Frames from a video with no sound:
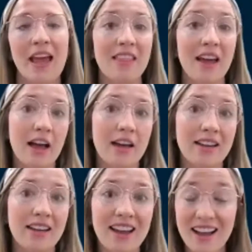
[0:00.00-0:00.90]
And
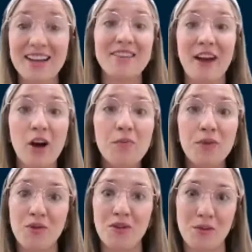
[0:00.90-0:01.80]
that can kind of
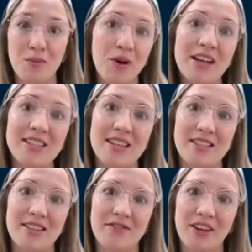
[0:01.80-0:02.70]
help you in the
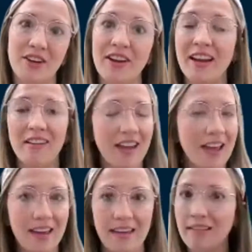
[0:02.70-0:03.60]
process of figuring out
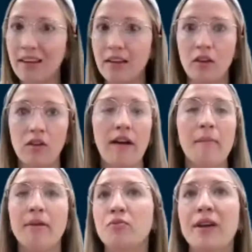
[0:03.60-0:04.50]
hey, you know,
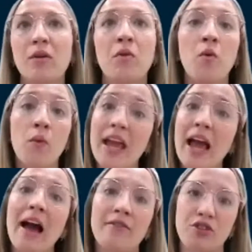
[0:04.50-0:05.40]
how much money will
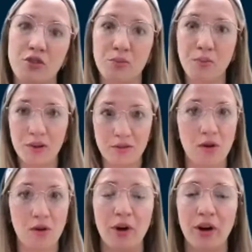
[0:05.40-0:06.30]
we have to put
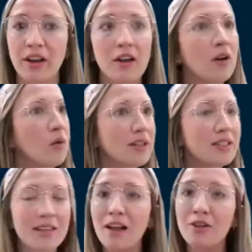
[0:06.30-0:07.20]
forward?
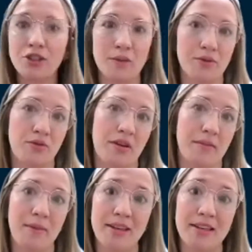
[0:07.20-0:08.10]
What scholarships do
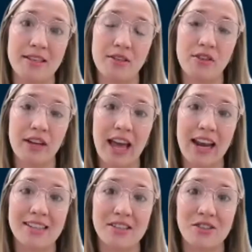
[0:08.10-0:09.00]
I maybe need to look
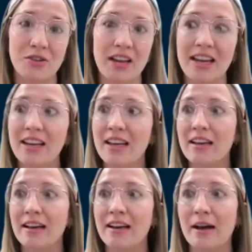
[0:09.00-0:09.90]
at as a student?
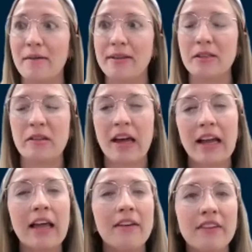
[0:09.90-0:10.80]
Um, and so
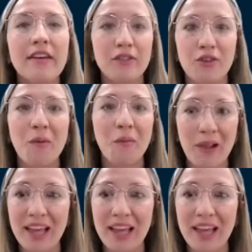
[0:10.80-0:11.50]
that kind of gives you a